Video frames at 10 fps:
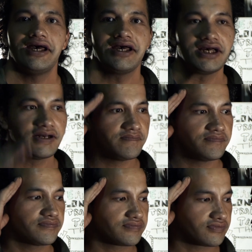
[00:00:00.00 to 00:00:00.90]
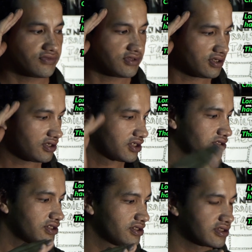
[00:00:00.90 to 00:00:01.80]
I'm going
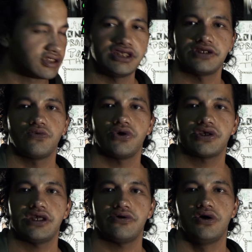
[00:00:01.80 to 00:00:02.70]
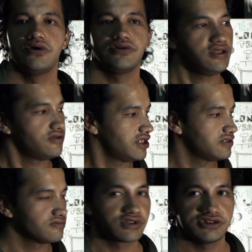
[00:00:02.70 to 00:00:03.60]
to get a workout on and
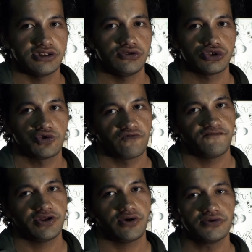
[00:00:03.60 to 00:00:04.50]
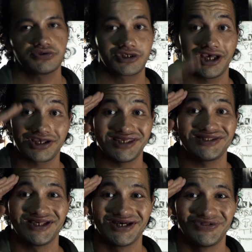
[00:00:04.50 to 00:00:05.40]
then continue shooting videos. Ka
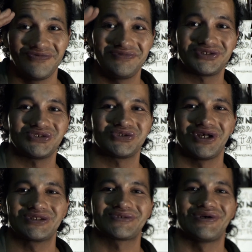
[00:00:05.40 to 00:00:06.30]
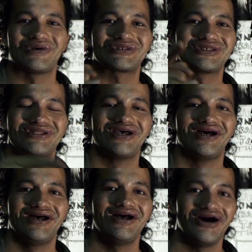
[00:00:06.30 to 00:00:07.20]
kite anō, bless the trails, folks, and
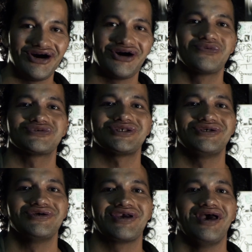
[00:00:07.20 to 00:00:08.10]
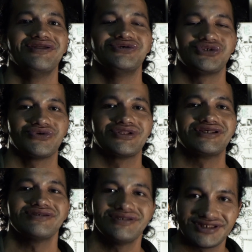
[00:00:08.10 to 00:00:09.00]
I will see you again shortly.
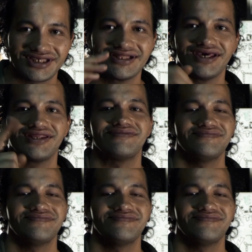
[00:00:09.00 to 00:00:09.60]
See you later.